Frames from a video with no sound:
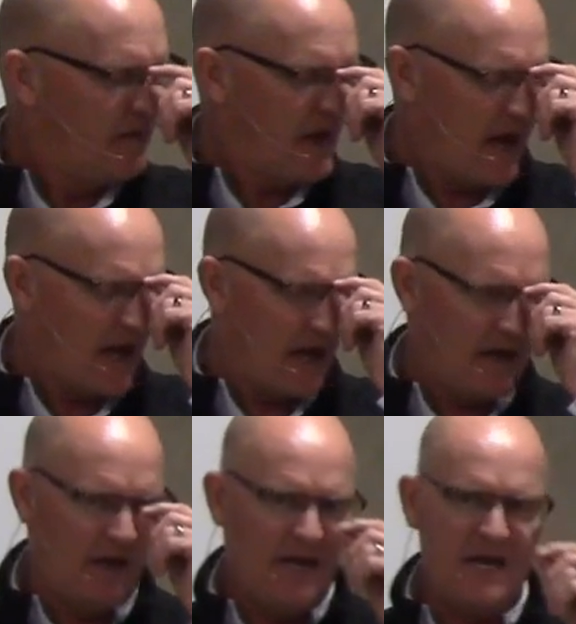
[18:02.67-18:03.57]

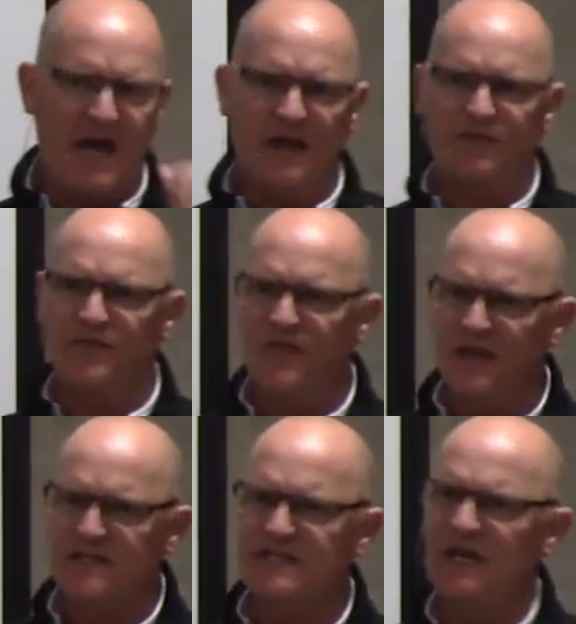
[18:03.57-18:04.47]
that he had
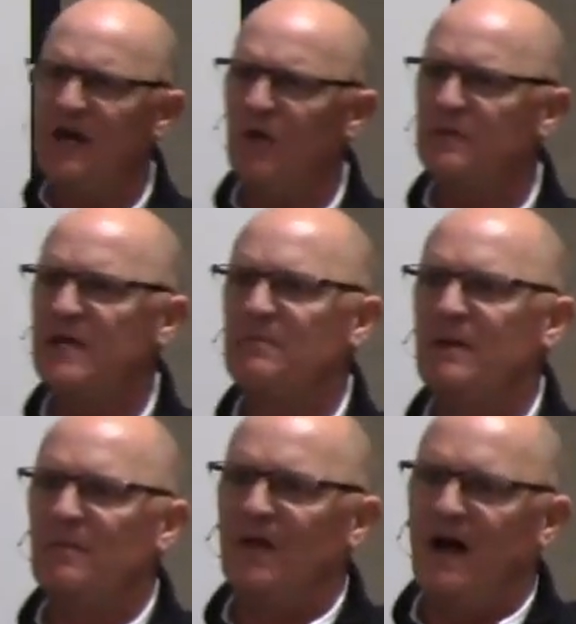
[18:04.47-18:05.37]
things that helped keep
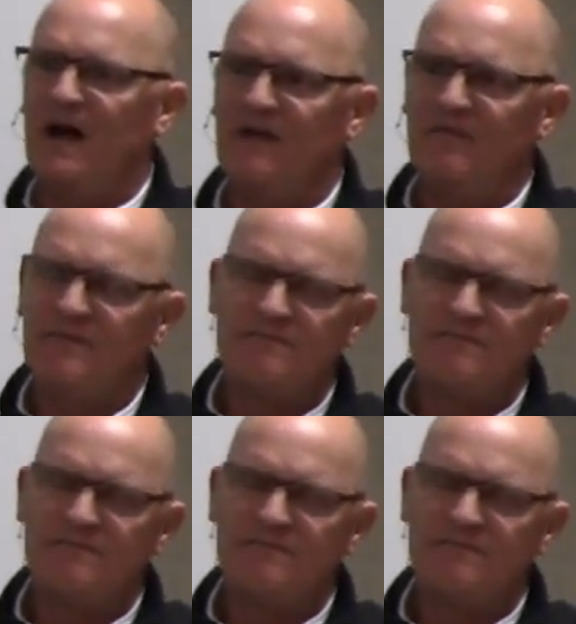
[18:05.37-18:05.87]
him alive.